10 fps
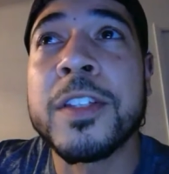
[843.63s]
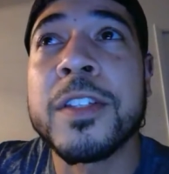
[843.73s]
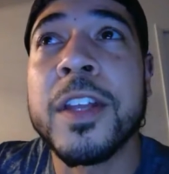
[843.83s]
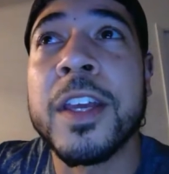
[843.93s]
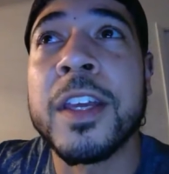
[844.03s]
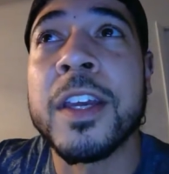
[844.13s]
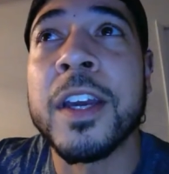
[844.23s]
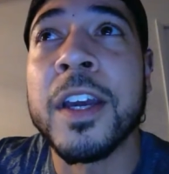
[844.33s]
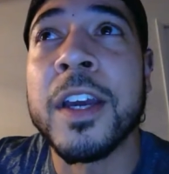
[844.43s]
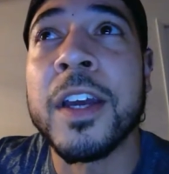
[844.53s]
like
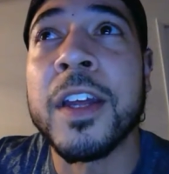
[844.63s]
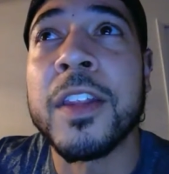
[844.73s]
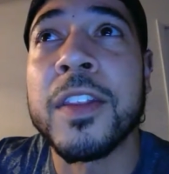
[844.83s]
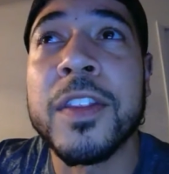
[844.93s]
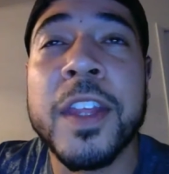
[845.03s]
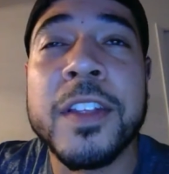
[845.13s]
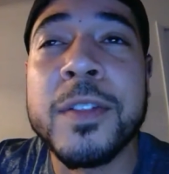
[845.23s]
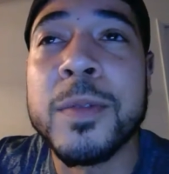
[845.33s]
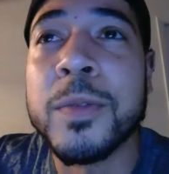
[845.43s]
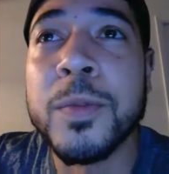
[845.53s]

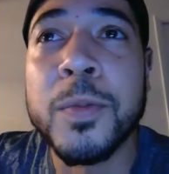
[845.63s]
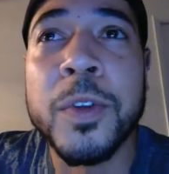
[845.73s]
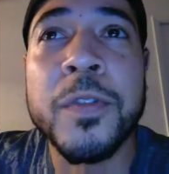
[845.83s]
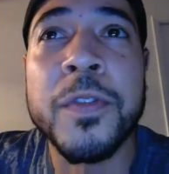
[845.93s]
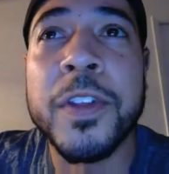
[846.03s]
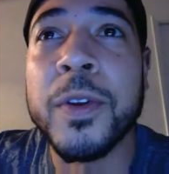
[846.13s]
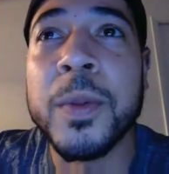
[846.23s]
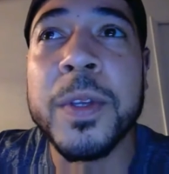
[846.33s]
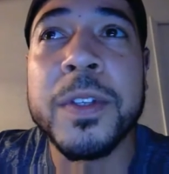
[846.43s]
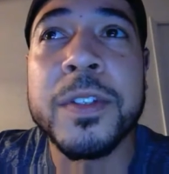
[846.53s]
that's one of the
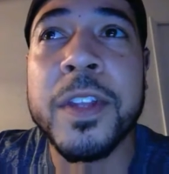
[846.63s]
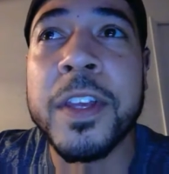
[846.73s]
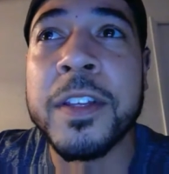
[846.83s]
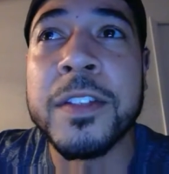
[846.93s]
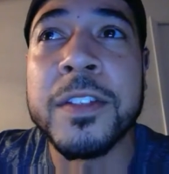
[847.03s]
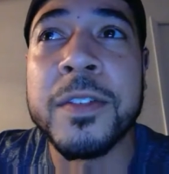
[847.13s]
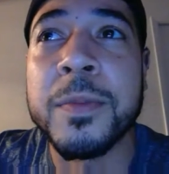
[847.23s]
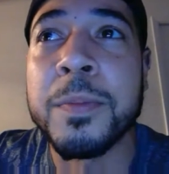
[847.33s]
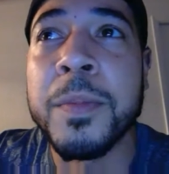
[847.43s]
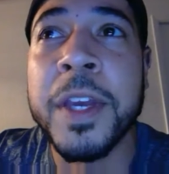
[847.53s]
earliest
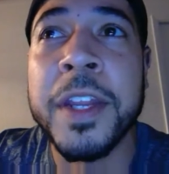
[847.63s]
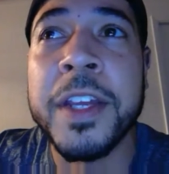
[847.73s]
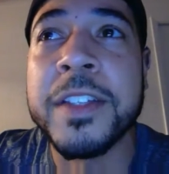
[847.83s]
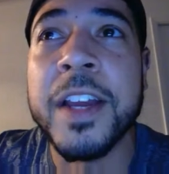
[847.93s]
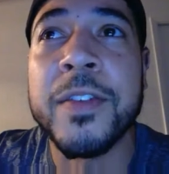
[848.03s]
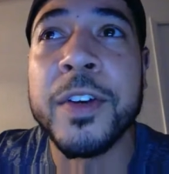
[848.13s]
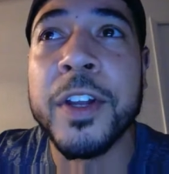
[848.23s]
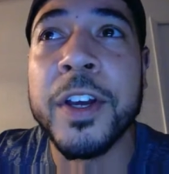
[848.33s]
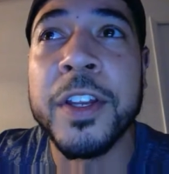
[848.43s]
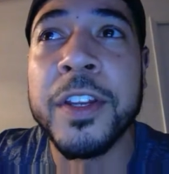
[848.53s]
things men has ever
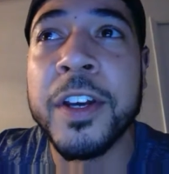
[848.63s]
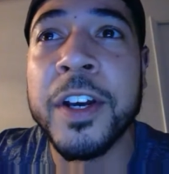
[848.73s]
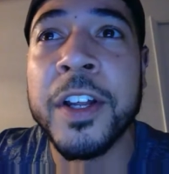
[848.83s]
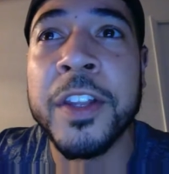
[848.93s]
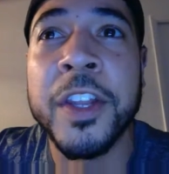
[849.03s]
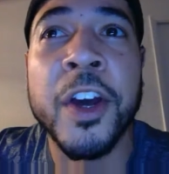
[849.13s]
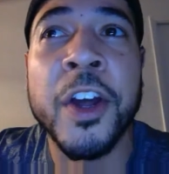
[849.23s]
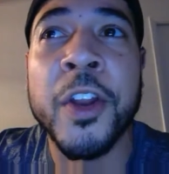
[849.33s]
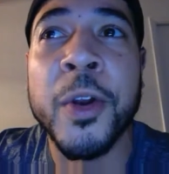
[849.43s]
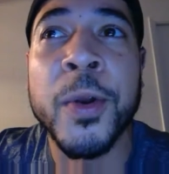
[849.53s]
done on
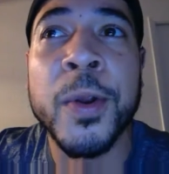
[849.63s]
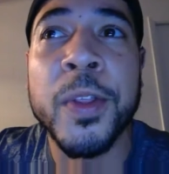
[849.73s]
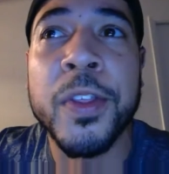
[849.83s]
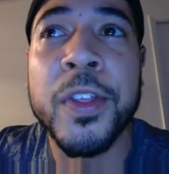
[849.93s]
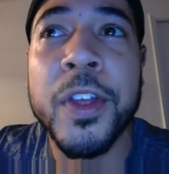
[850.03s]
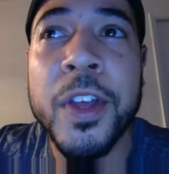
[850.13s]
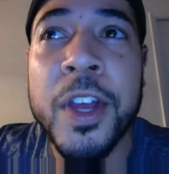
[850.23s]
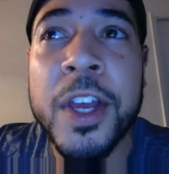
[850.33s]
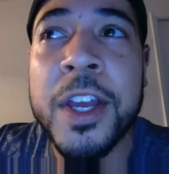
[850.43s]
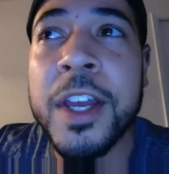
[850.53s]
Earth
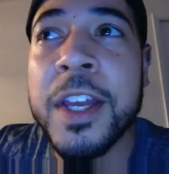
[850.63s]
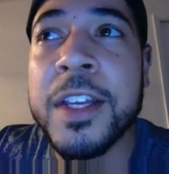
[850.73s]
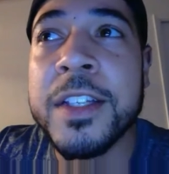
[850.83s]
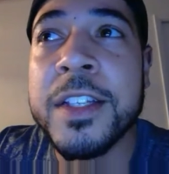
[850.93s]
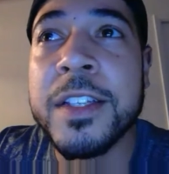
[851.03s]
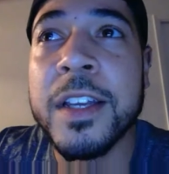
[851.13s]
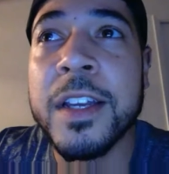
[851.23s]
is